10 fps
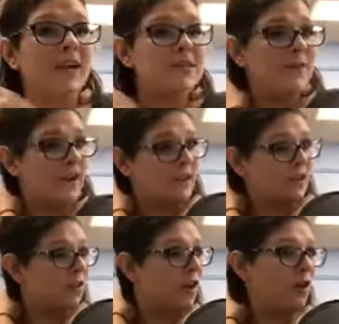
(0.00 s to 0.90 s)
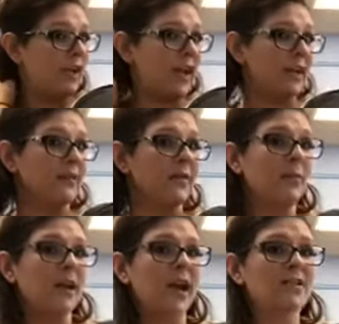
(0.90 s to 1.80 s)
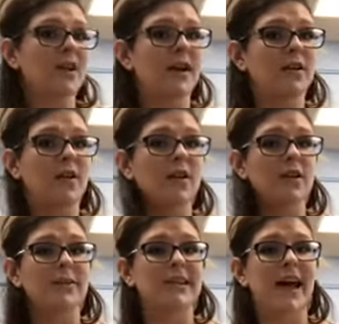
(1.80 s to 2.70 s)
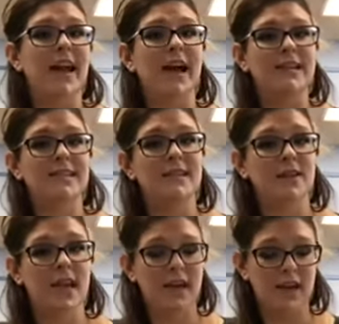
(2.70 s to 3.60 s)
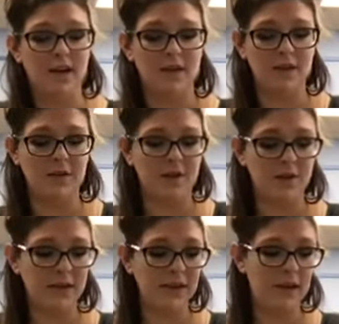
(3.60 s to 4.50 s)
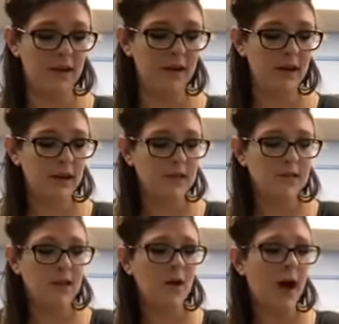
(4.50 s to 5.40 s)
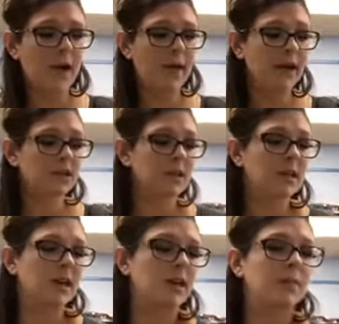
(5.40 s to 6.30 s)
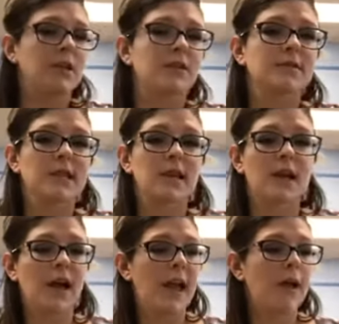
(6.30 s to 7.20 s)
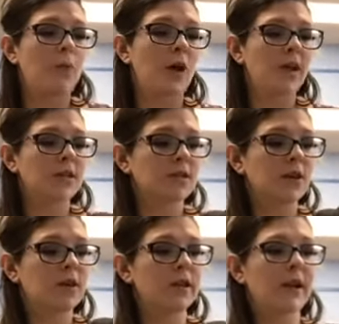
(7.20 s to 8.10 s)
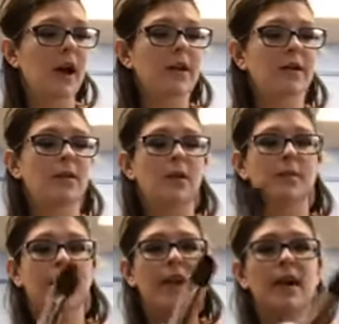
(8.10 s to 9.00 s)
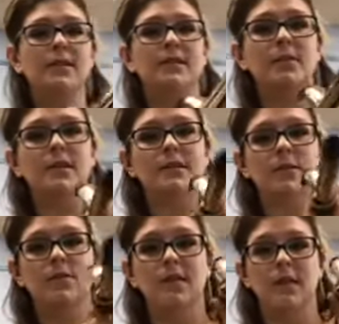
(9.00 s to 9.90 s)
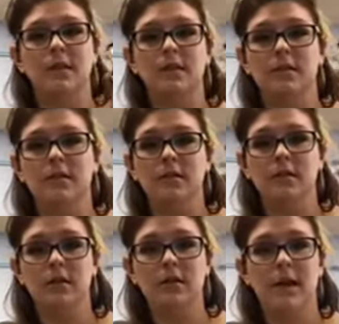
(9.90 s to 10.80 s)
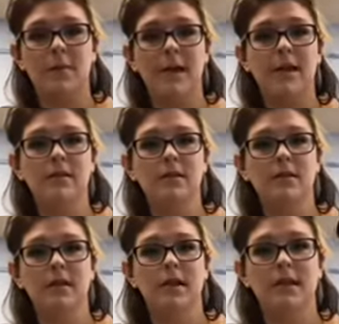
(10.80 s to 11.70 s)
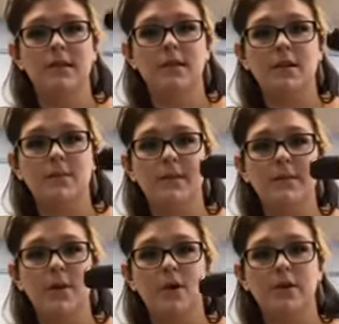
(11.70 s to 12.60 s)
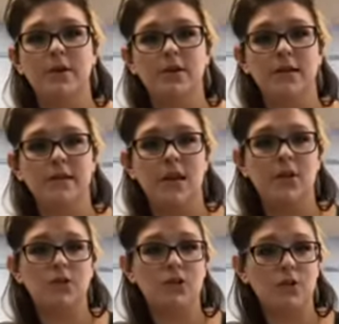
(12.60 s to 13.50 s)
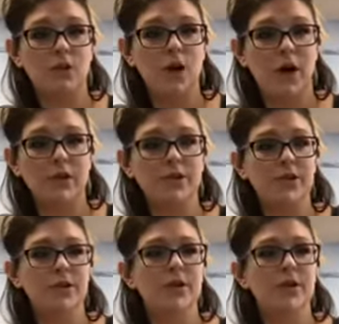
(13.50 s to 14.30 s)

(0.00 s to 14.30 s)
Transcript: is fairly long, and when I try to curl it with that, I still can't get a good curl in it. So I'm actually gonna be using a 1-inch curling iron on my hair, so it's only that big. It's a little bit smaller. It's not too large.